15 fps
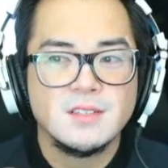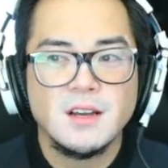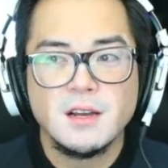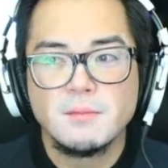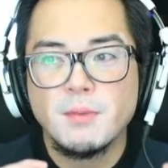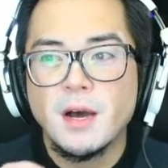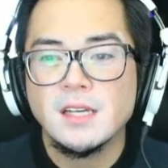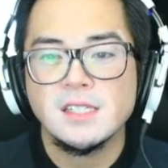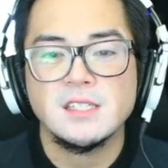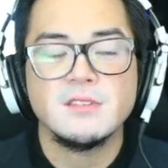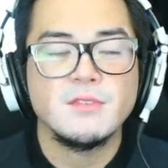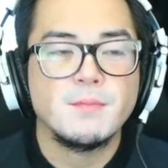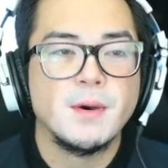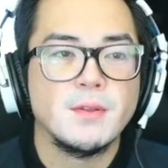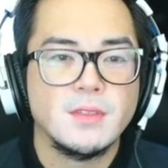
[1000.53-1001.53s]
positive
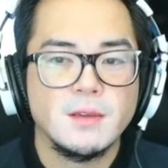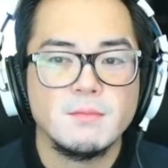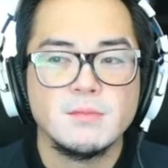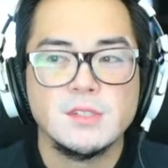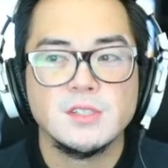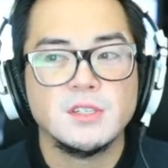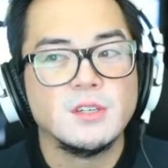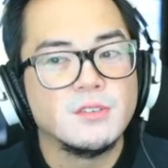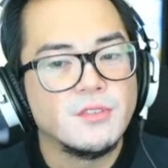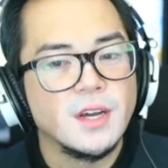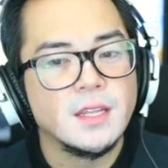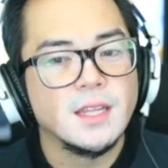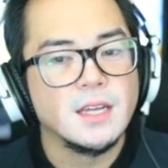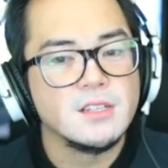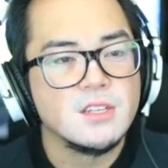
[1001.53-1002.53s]
about them. So you'll
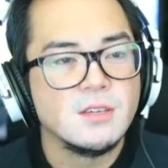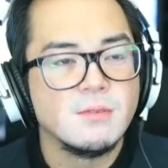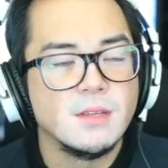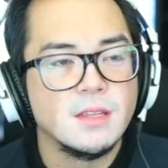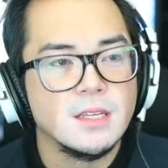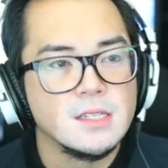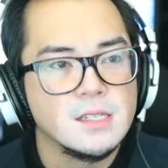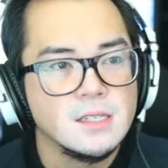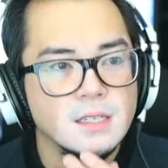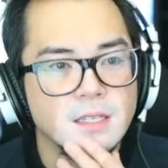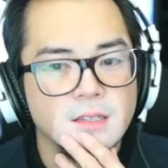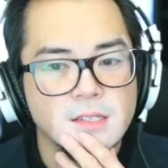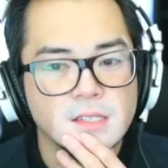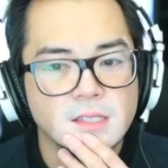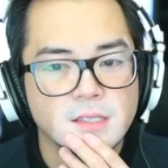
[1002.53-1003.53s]
find that too in this
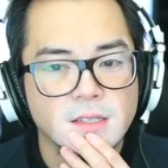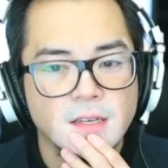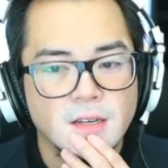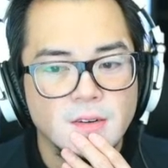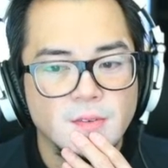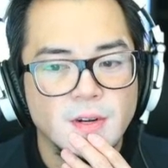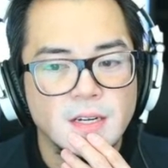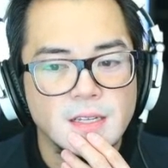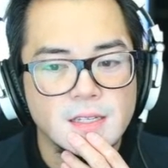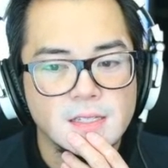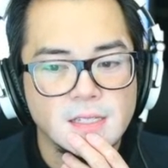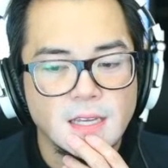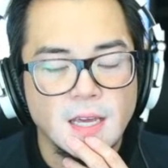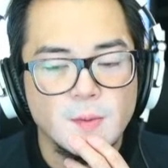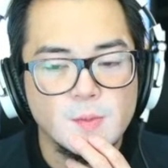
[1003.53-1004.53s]
Reddit
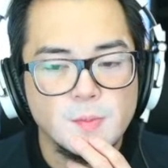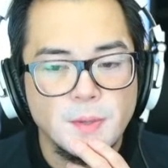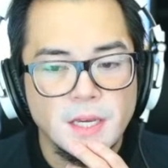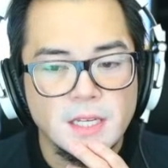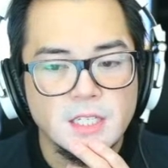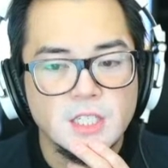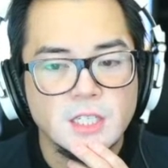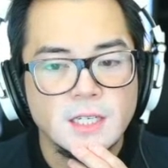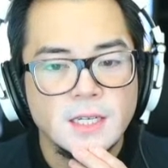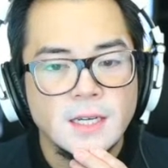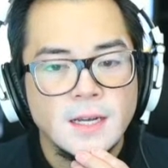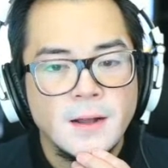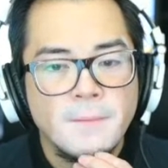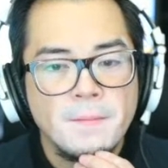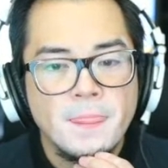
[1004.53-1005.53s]
scams page.
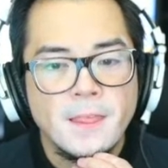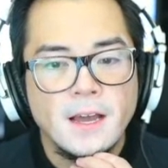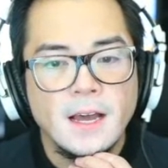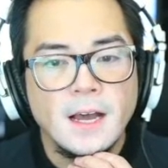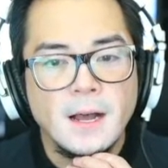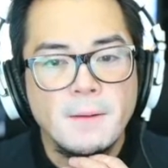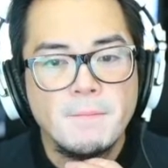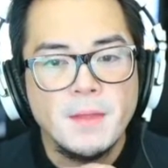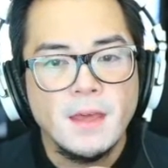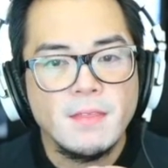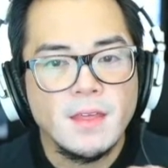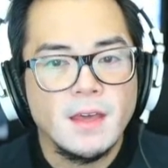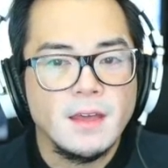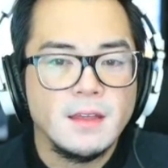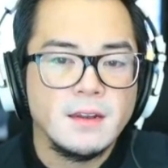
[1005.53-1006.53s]
And
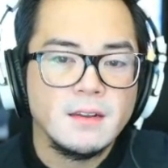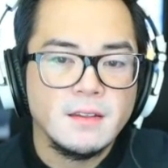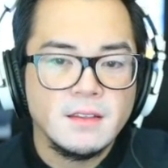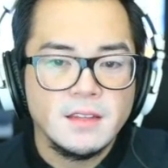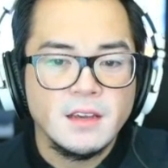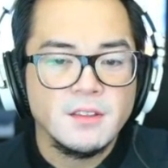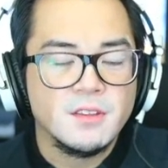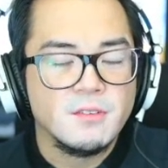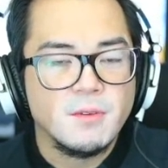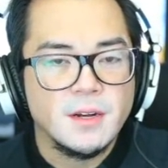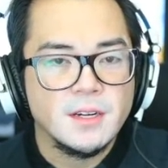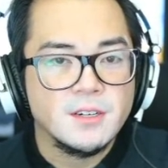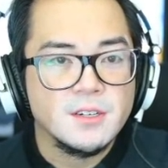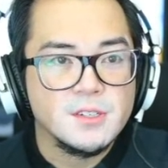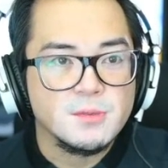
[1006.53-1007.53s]
then the other
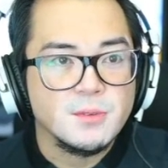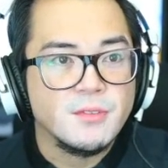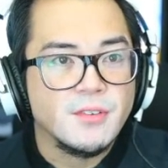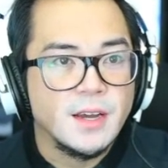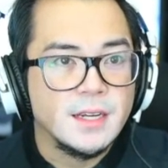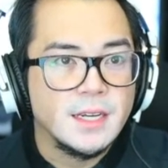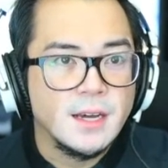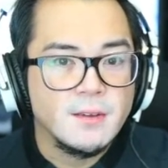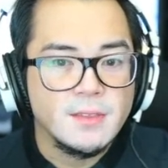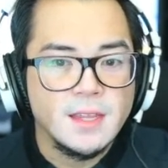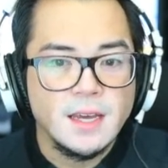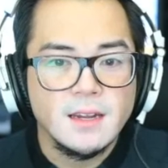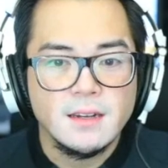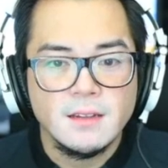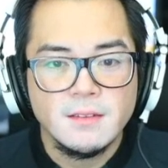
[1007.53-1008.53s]
Redditors would find out
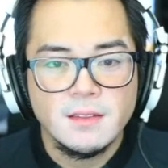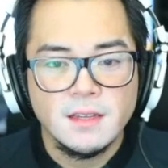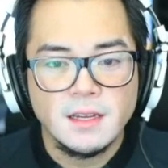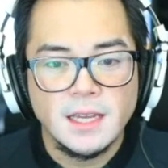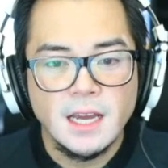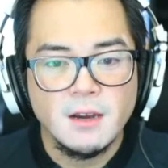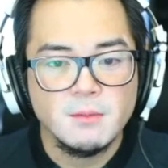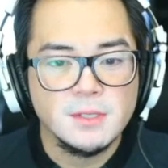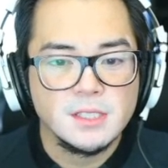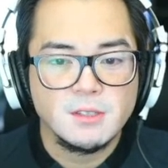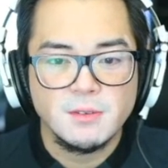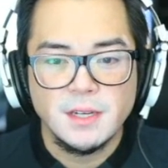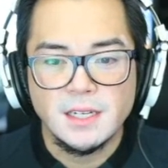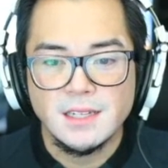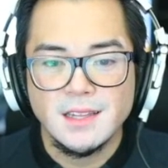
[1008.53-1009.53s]
that the account was
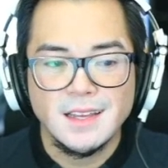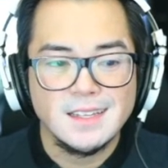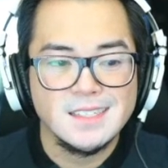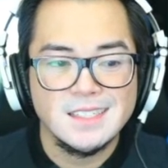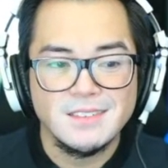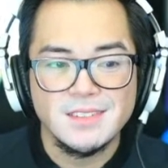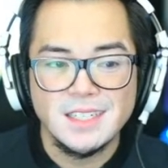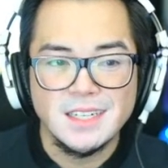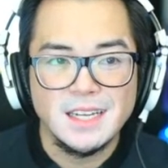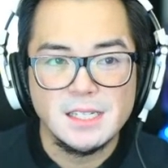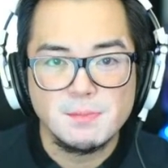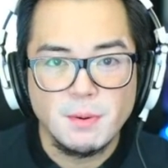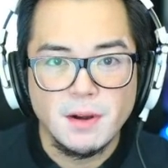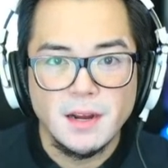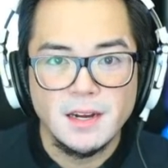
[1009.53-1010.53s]
created like 70 days
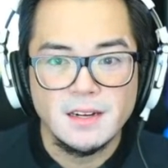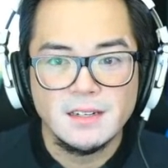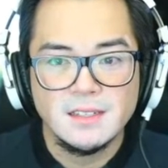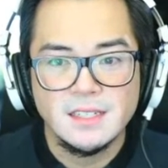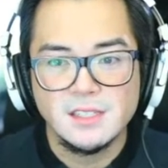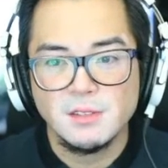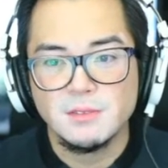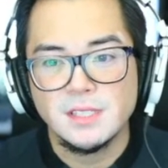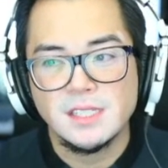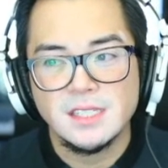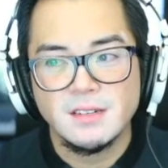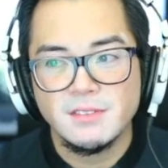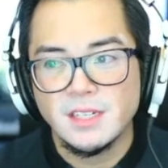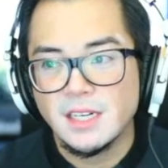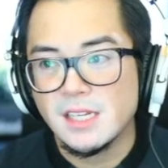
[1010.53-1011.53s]
prior. It's only
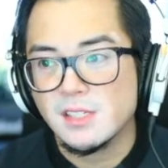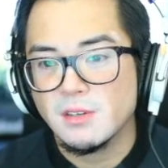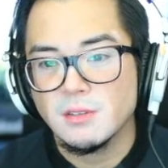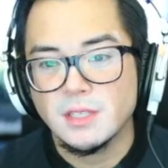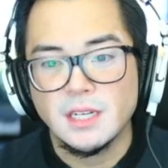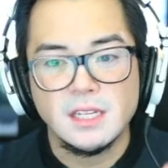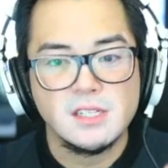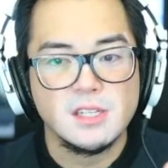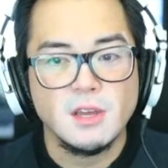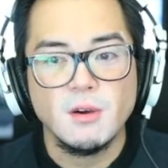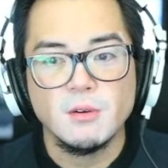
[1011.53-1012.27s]
70 days old, and it's the